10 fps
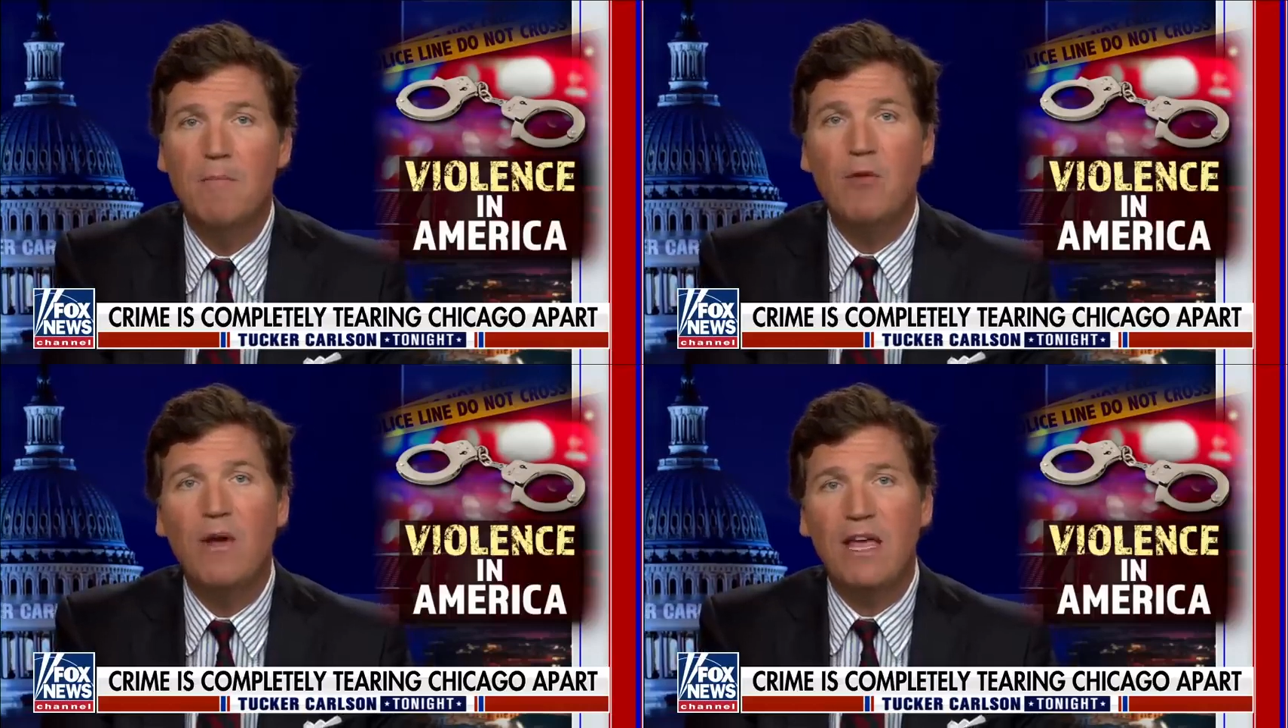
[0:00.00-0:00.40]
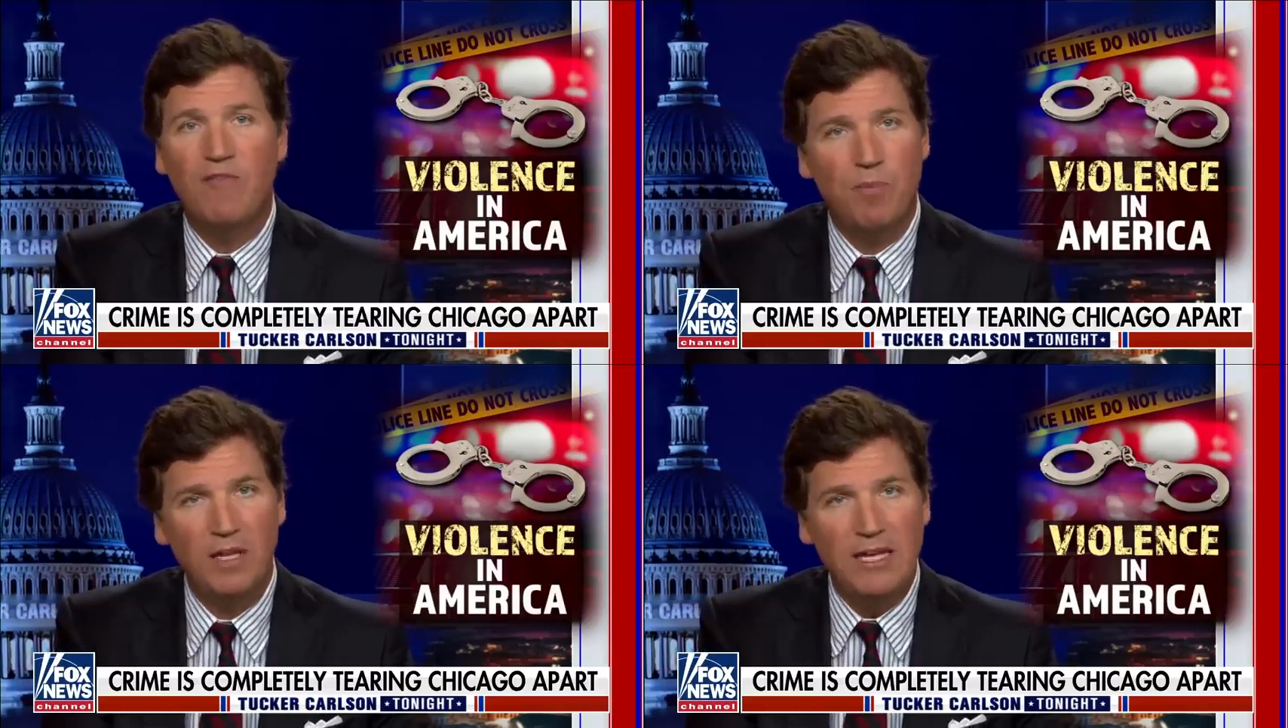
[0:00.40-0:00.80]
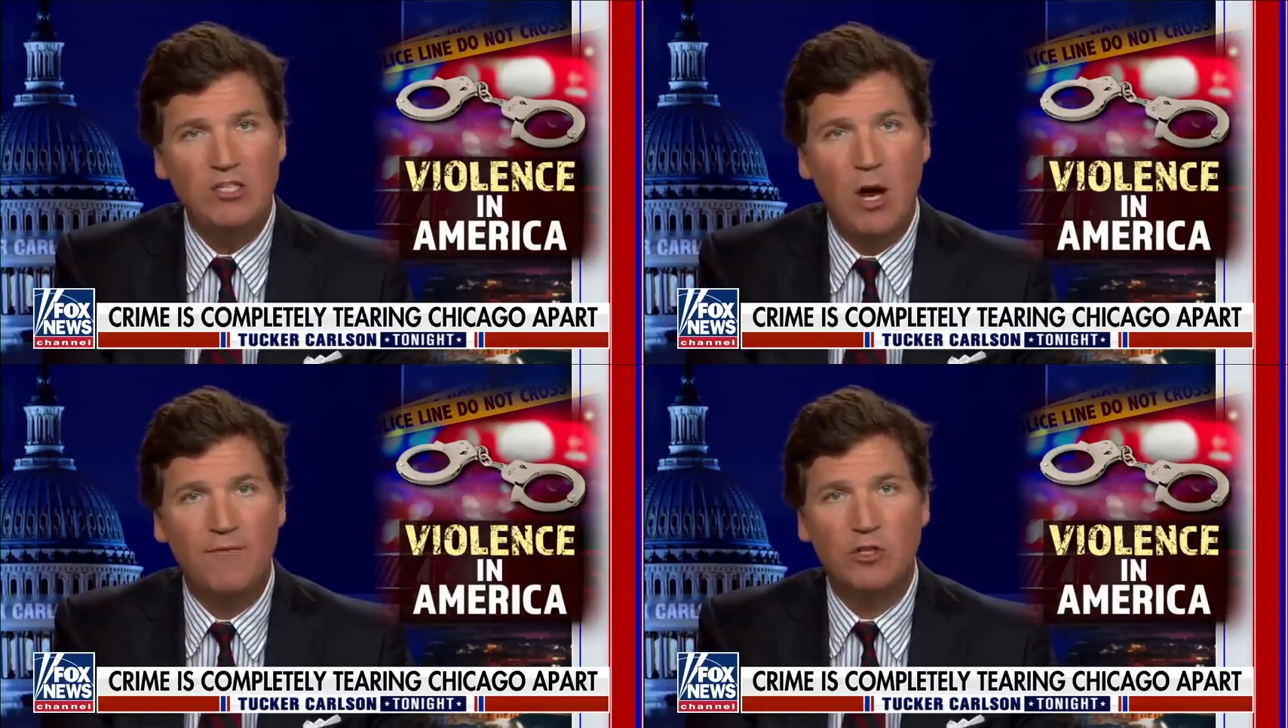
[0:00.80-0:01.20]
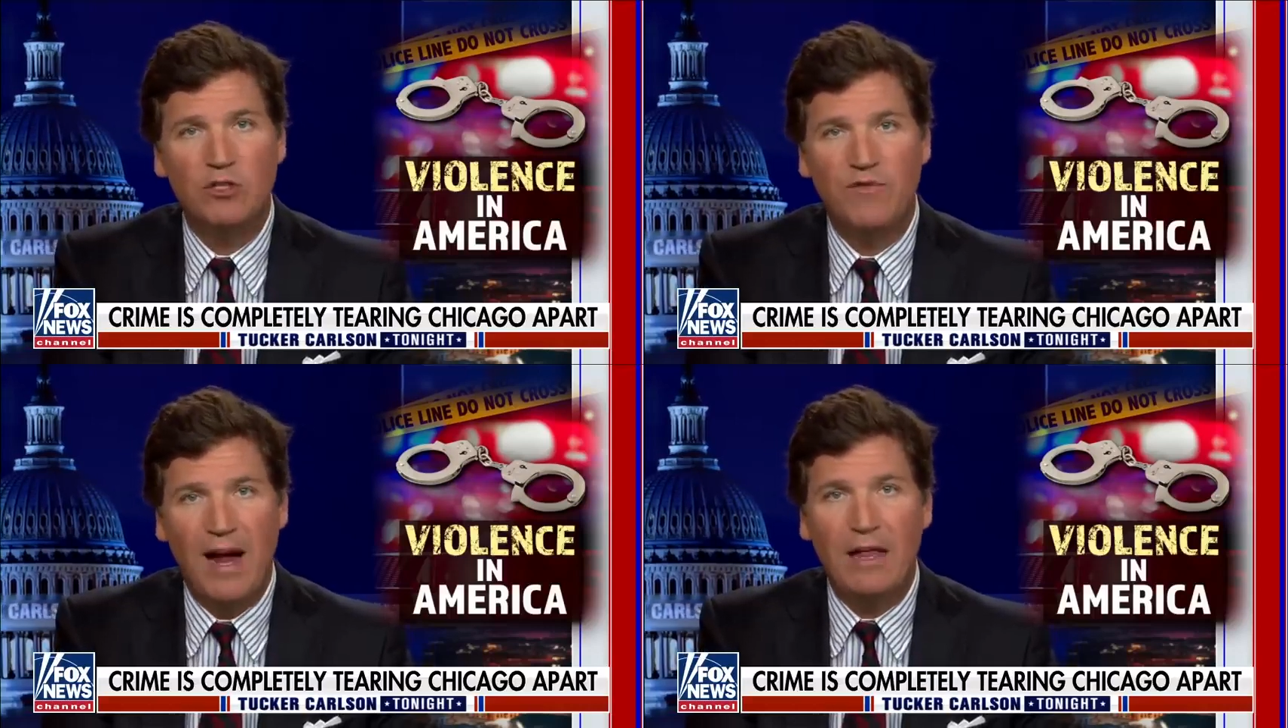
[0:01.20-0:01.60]
By the way, if police
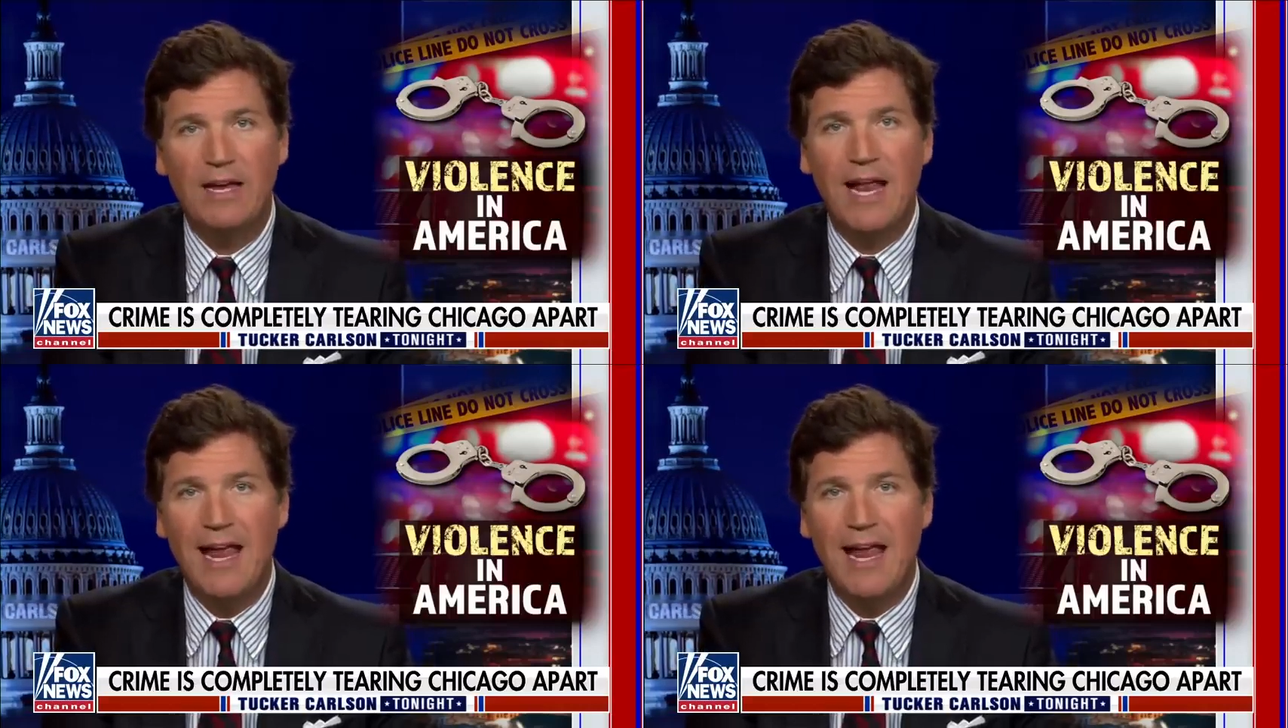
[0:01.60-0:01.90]
officers violate